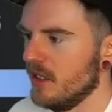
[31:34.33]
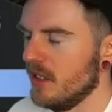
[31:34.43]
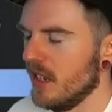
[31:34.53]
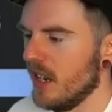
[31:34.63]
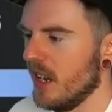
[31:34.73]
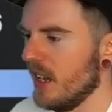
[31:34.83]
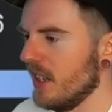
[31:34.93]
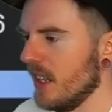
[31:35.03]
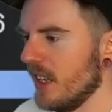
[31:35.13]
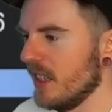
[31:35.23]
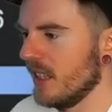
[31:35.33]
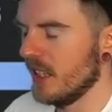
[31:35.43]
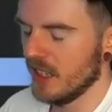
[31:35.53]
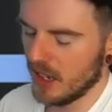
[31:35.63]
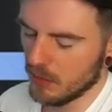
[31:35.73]
Yeah, like,
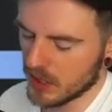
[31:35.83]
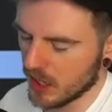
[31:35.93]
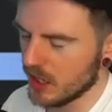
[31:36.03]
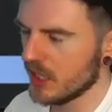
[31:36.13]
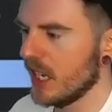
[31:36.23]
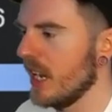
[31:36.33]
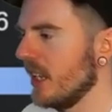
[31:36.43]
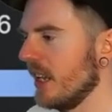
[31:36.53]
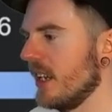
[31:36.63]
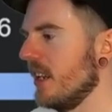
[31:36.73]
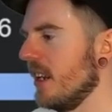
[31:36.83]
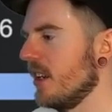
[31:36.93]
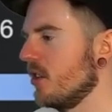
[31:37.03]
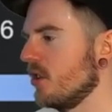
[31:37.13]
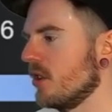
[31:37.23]
I was going to say, like, he, he
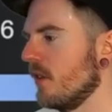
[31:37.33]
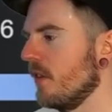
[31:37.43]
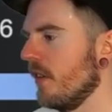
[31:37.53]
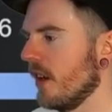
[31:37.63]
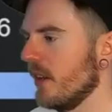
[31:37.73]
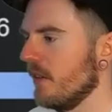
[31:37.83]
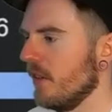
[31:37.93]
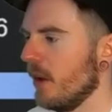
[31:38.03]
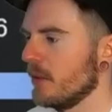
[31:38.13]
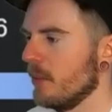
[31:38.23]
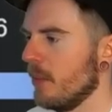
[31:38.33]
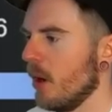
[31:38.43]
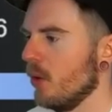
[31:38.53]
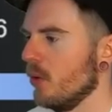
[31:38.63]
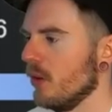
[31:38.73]
could just have fucking flopped a
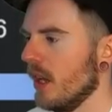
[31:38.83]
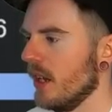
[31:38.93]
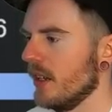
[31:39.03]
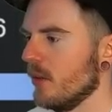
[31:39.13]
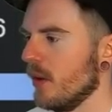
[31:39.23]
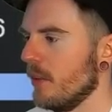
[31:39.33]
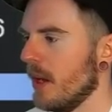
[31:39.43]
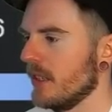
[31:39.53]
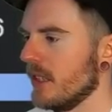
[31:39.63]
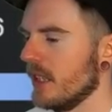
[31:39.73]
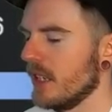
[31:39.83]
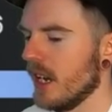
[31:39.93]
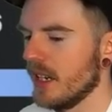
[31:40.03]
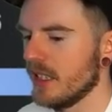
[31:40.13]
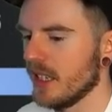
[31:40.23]
boat, like, when he bats that
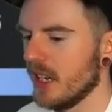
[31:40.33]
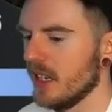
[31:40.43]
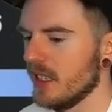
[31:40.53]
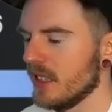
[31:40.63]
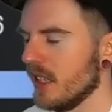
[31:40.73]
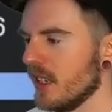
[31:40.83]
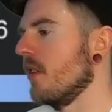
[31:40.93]
tiny size, like...